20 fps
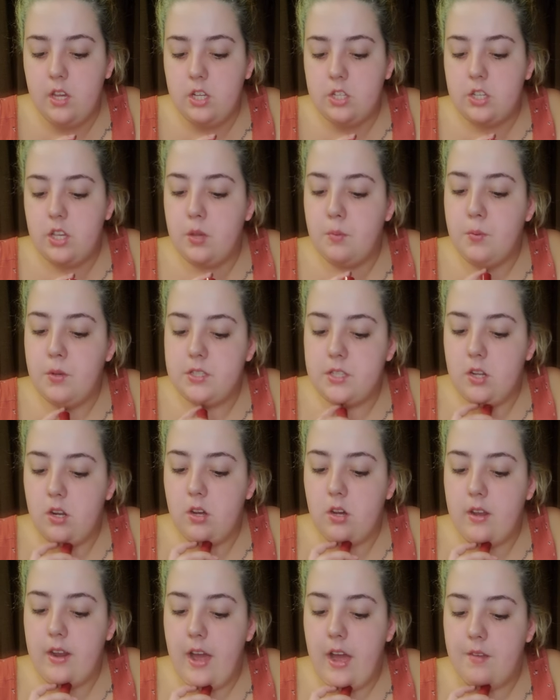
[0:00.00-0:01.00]
She puts it
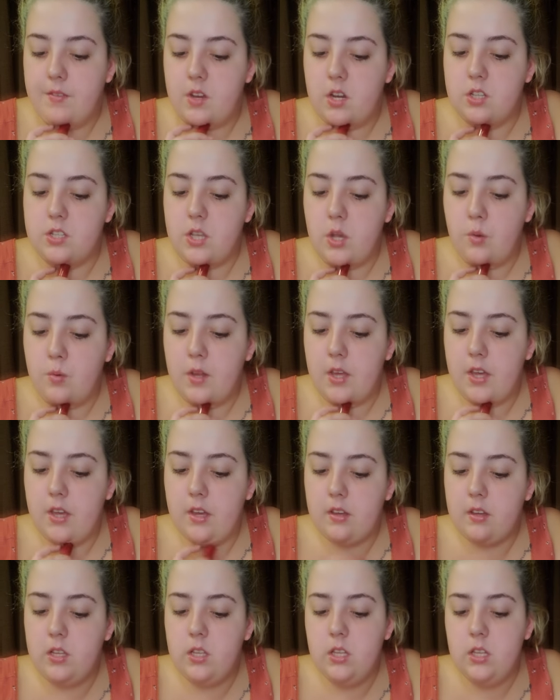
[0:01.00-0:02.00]
on after
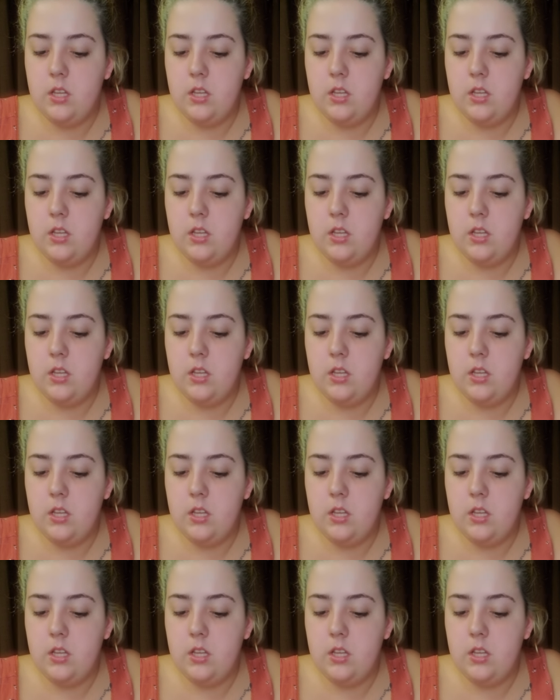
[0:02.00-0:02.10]
toning.